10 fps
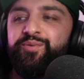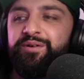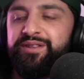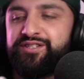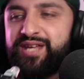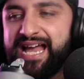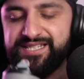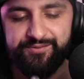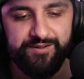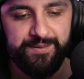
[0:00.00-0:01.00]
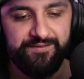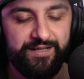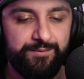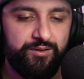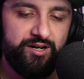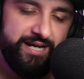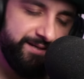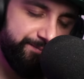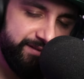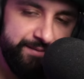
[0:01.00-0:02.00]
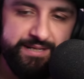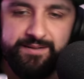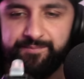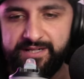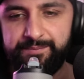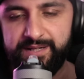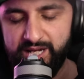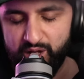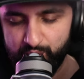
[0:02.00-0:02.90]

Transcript: When will those hats will be available? Okay, let me let me